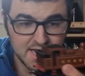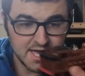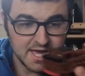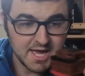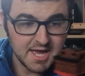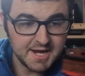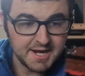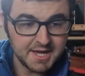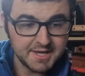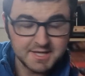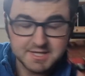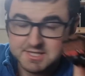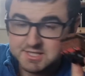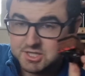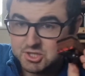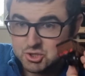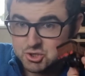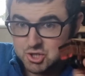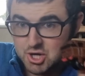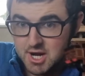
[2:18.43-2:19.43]
Now, this
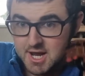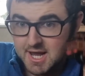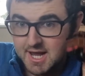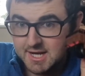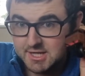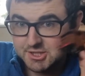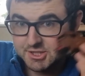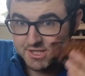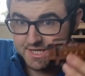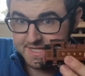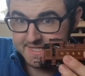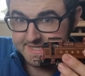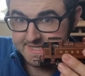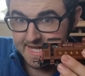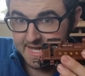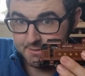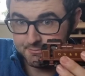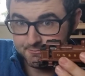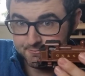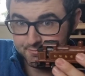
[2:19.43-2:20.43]
is a Triang
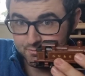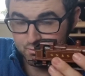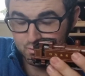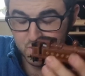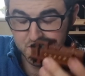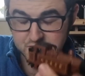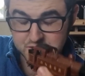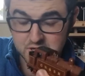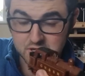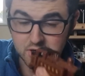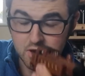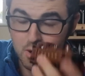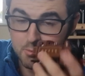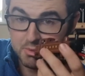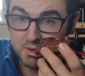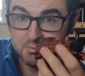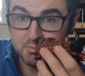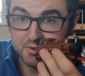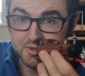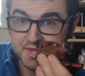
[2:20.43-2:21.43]
Ginty, which a lot of
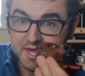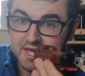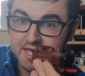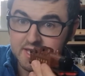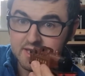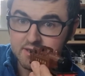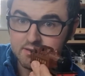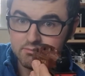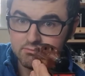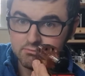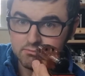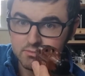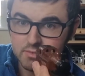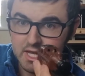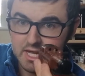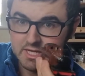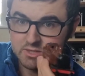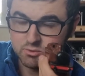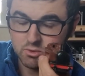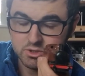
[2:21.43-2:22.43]
people think
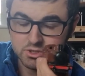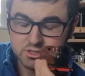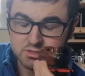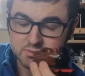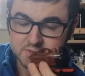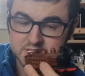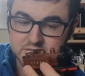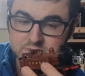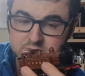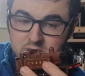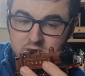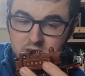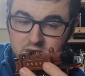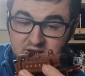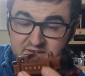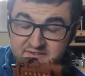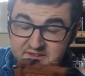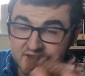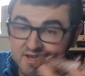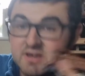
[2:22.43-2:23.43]
is what Thomas is modelled
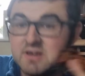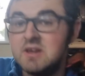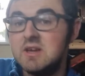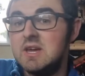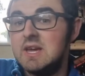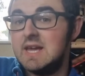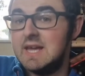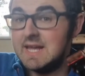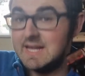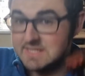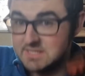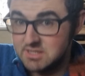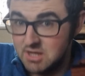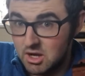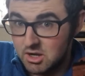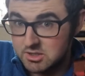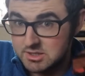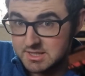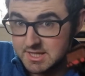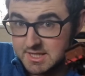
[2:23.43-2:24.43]
after. He's
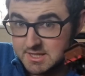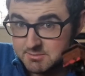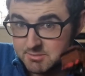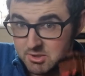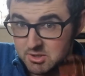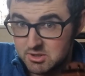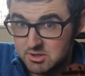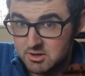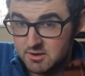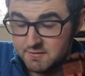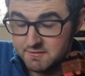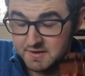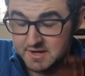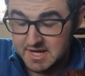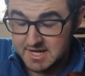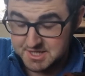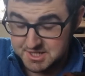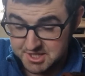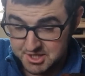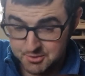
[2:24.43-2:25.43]
not. He's modelled off an
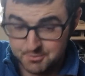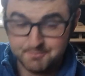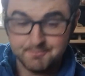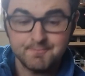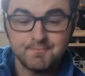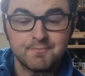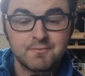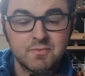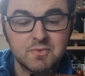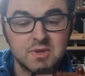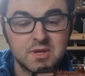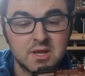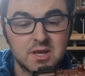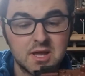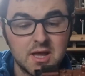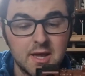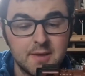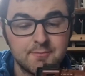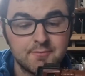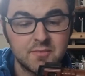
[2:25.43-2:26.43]
E2.
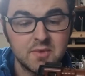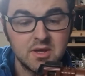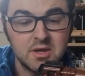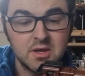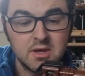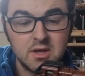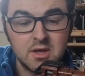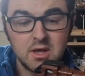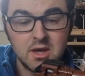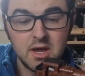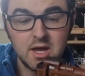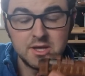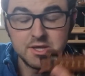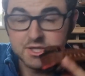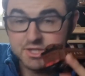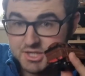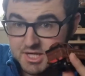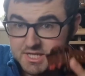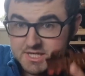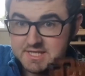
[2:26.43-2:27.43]
Okay. The
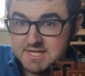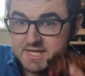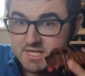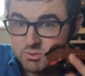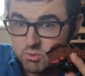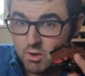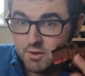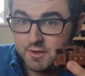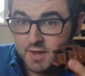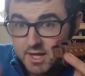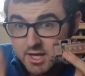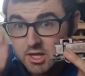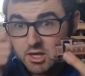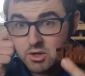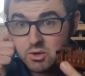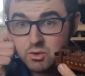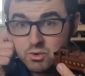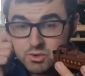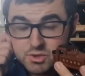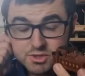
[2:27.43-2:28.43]
Ginty is what they
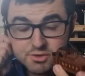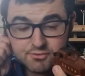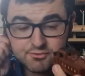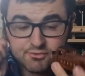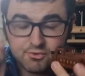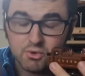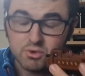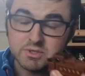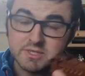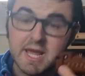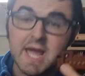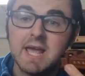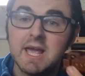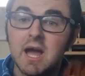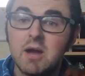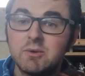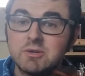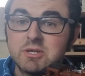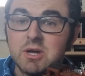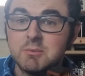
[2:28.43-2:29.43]
use for Day
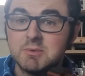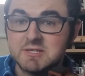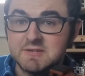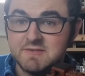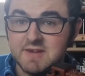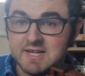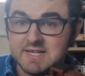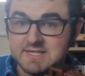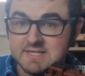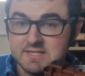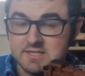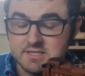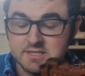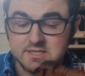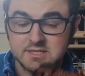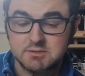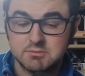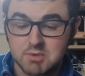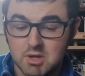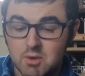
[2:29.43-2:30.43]
Out with Thomas
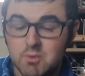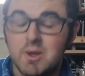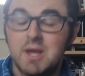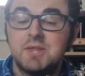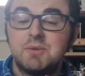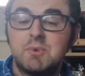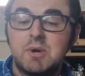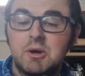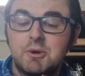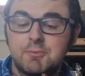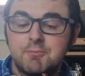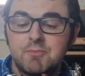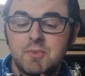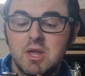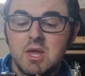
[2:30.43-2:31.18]
events around the world.